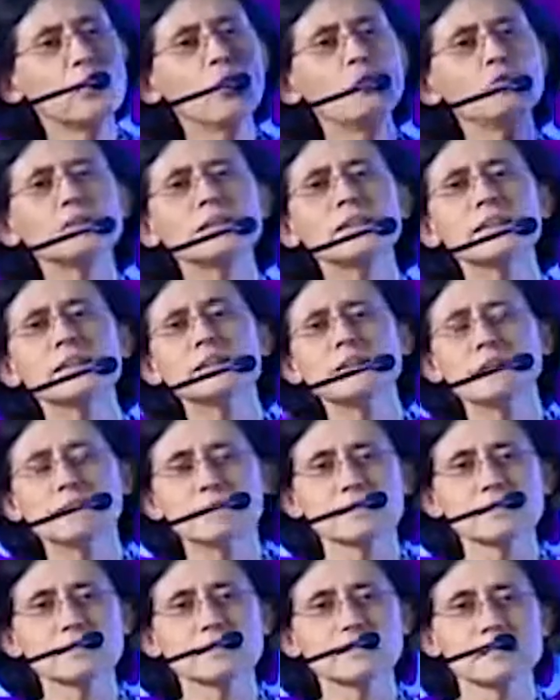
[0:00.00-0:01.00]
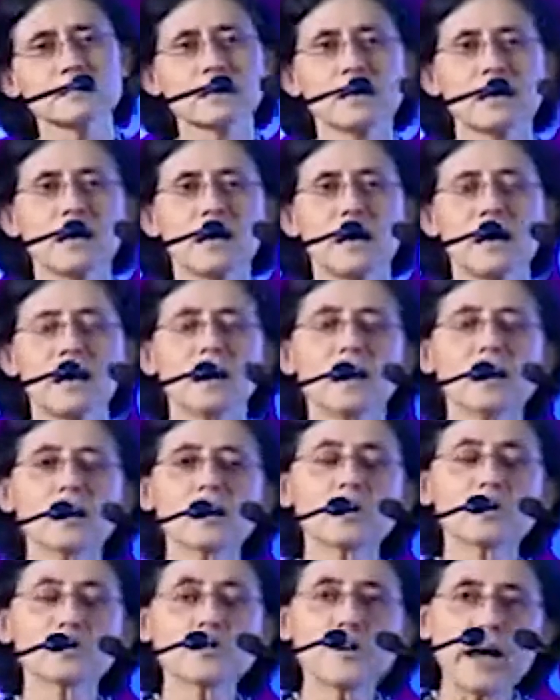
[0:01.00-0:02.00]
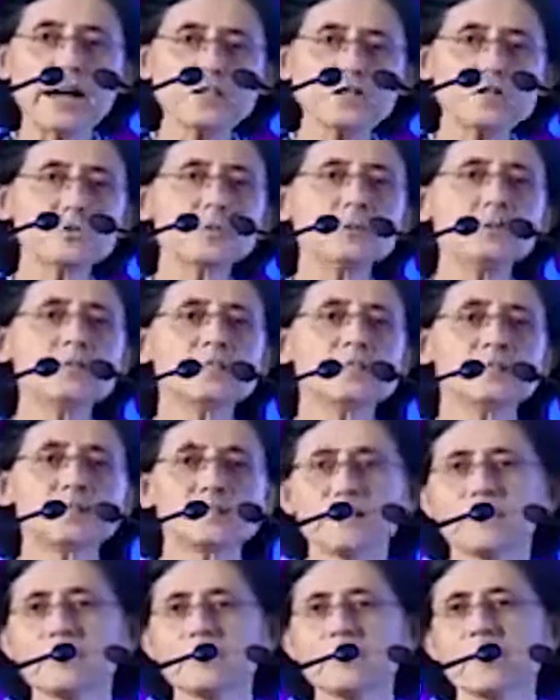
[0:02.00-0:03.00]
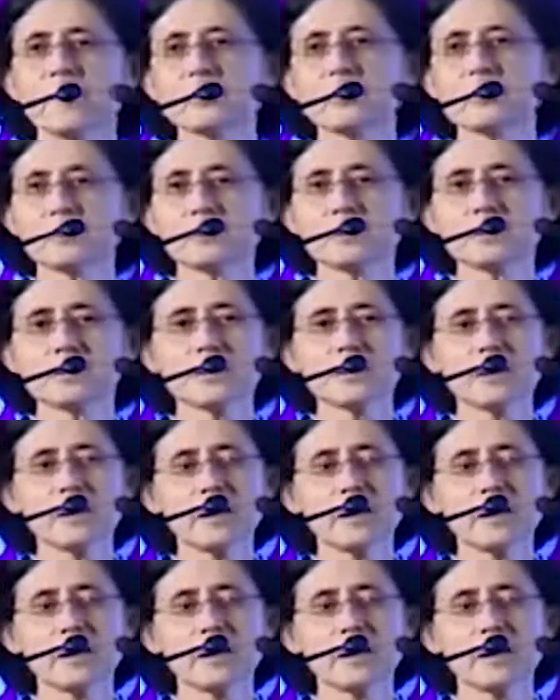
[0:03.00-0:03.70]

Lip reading: over the years a gradual deterioration